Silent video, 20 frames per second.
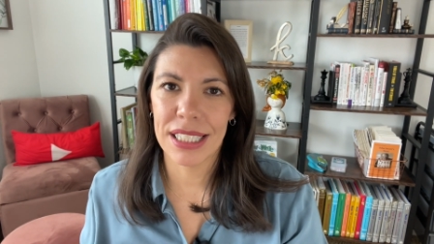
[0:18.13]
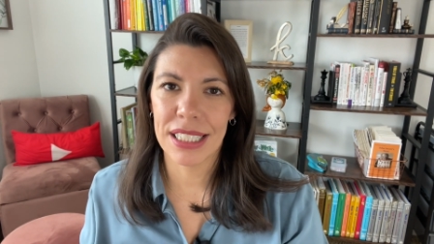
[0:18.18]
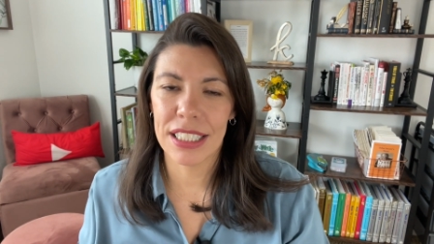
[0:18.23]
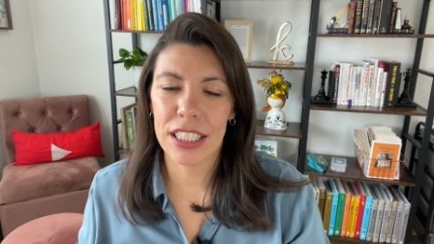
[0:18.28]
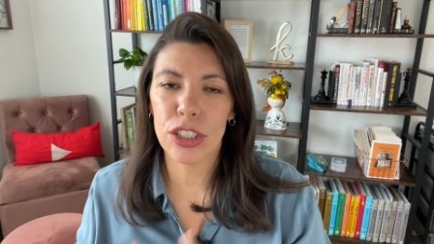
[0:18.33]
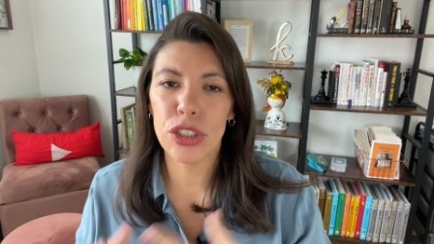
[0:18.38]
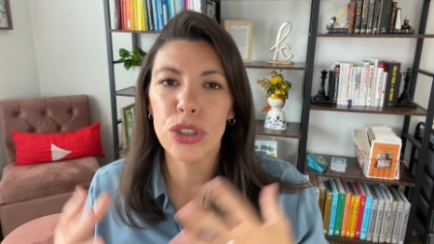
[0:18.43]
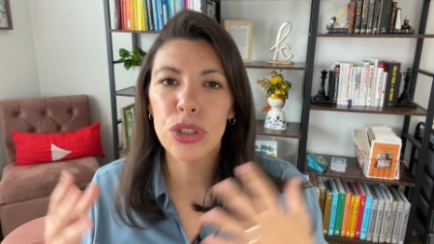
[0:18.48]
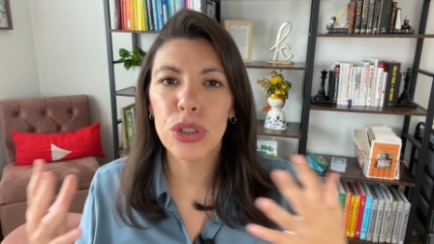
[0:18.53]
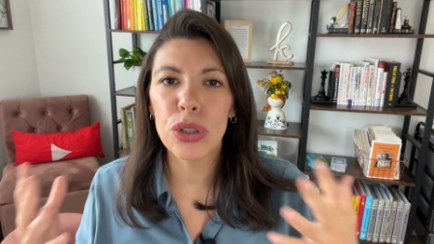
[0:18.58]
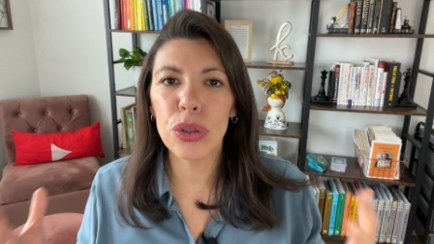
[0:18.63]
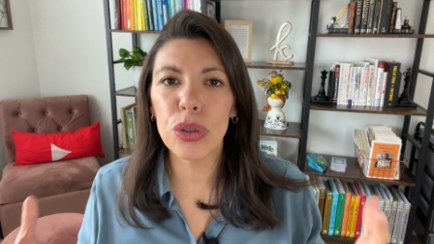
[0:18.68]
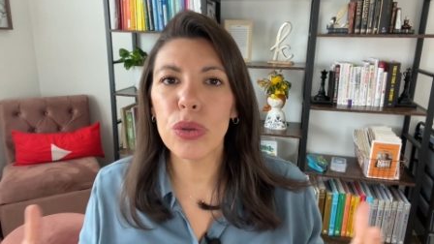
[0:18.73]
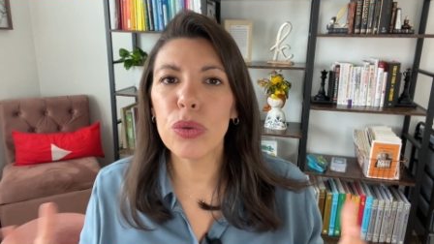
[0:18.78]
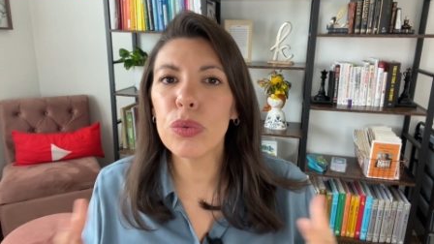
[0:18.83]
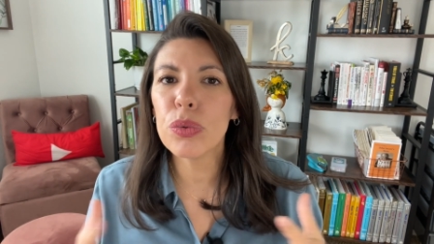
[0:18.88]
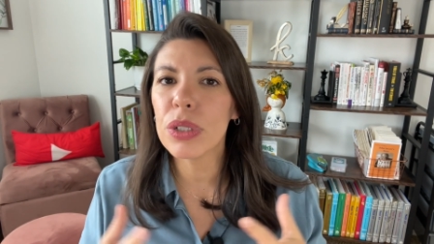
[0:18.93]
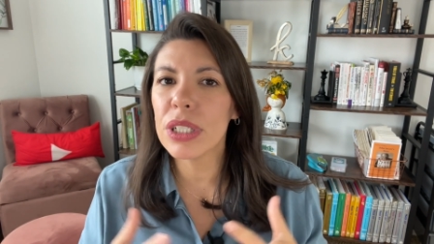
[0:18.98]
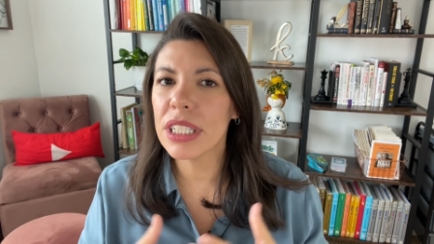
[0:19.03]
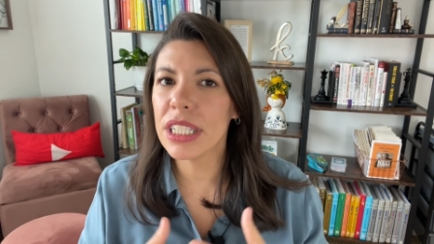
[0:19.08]
The two
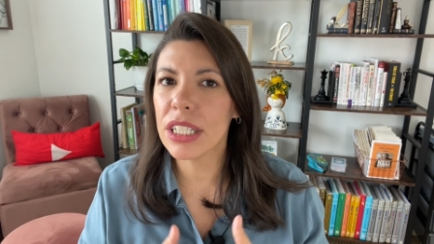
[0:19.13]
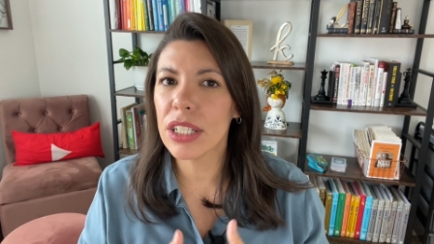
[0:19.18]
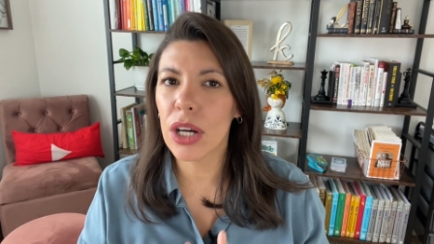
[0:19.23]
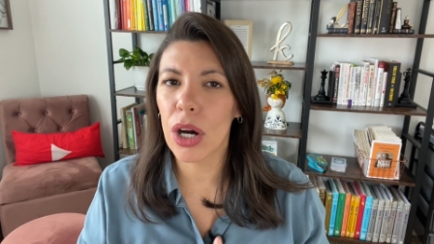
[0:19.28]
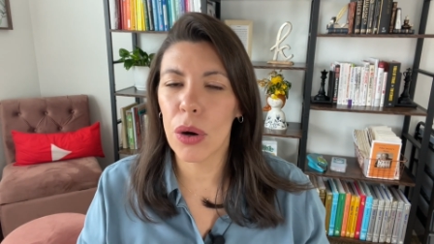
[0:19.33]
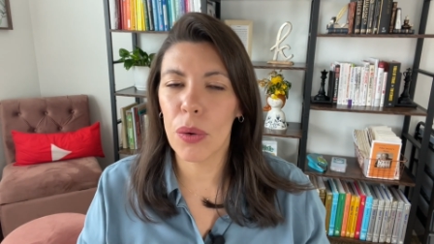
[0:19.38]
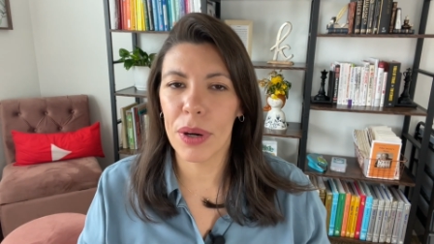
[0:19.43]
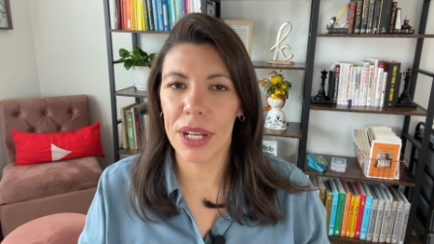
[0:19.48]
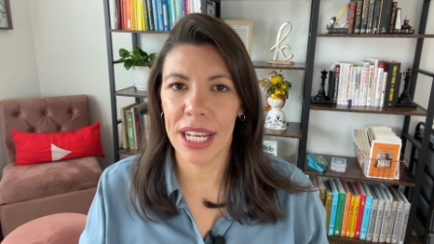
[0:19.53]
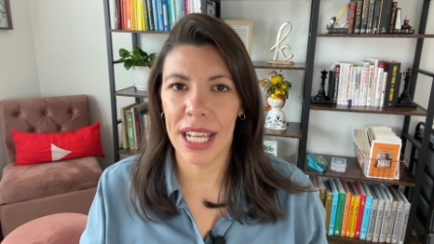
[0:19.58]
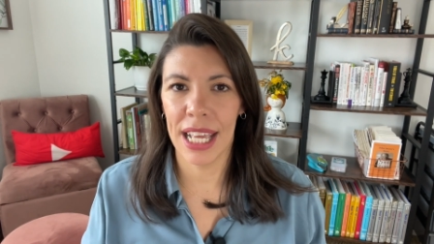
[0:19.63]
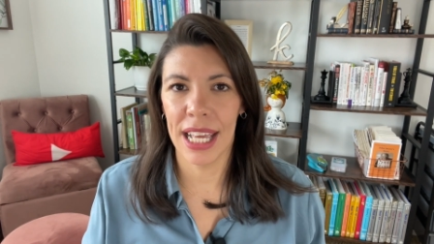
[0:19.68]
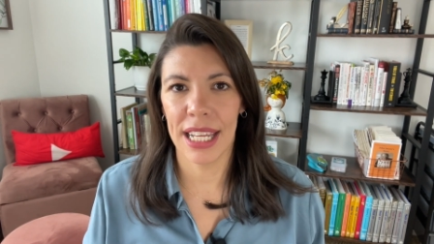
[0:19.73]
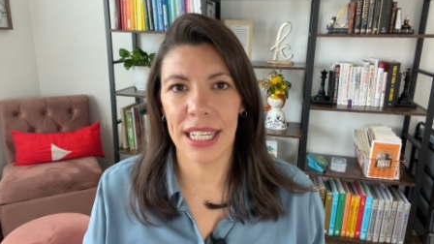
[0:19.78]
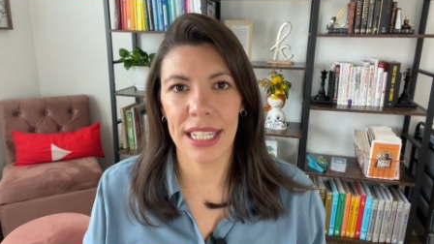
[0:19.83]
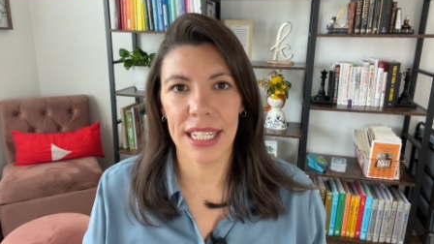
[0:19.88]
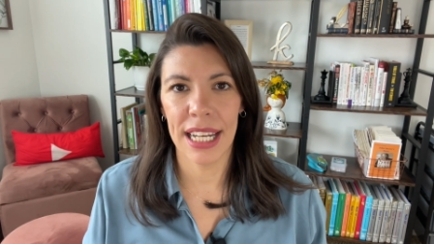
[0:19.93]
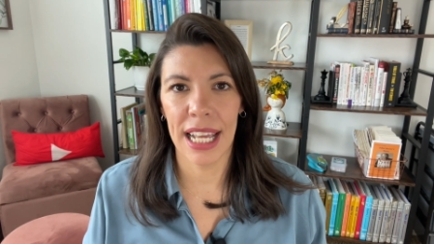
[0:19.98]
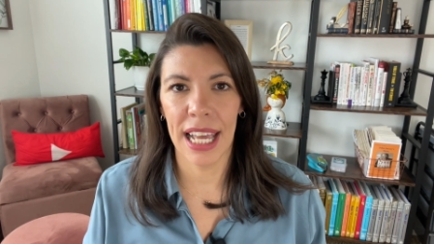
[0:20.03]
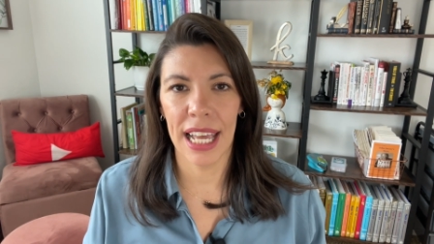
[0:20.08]
really go in hand
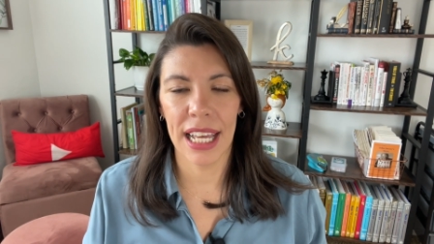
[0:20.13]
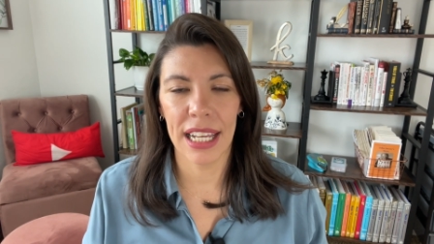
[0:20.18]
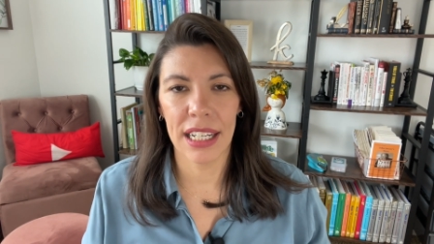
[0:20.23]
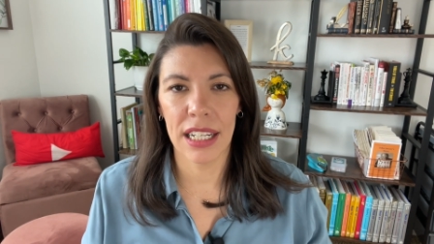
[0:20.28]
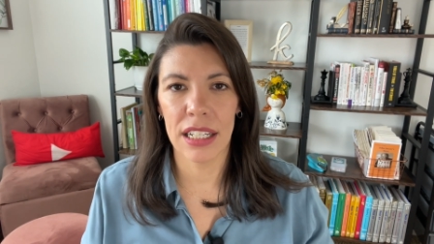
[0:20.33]
in hand.